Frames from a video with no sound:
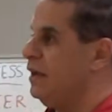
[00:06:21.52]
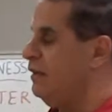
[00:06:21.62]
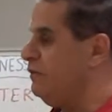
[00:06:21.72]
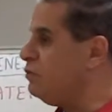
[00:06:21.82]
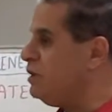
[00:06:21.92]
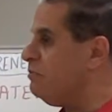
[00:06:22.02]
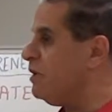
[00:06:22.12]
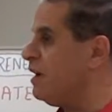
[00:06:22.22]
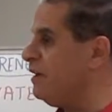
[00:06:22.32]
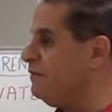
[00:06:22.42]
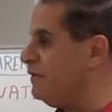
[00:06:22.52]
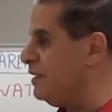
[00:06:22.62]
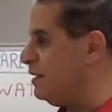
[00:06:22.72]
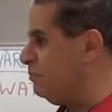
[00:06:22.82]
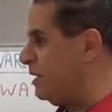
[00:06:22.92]
if you
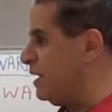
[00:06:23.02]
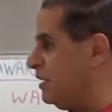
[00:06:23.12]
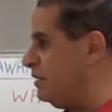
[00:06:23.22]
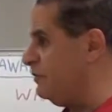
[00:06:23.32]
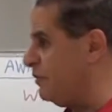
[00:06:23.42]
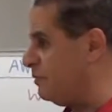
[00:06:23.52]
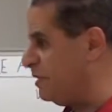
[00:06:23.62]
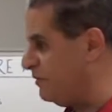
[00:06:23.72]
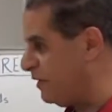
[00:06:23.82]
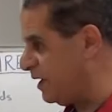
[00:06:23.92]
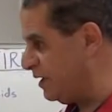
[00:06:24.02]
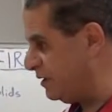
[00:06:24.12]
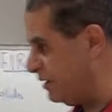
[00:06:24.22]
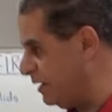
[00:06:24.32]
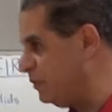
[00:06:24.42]
deprive the plant from the fire,
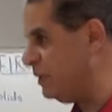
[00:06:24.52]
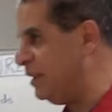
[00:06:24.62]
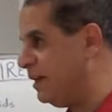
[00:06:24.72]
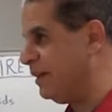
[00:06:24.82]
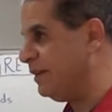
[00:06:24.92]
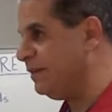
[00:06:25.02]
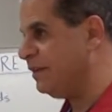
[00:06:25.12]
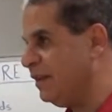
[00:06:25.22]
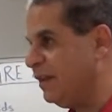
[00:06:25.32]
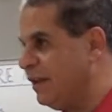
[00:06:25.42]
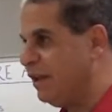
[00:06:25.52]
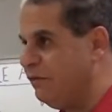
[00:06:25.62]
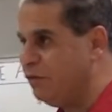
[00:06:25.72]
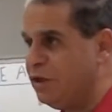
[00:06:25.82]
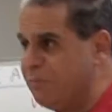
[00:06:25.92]
you will die.
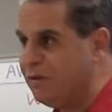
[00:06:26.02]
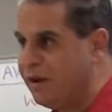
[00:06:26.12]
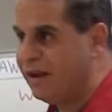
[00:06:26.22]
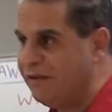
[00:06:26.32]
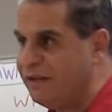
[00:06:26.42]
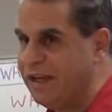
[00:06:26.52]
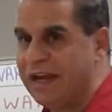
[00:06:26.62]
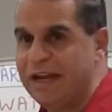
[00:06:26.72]
If you deprive the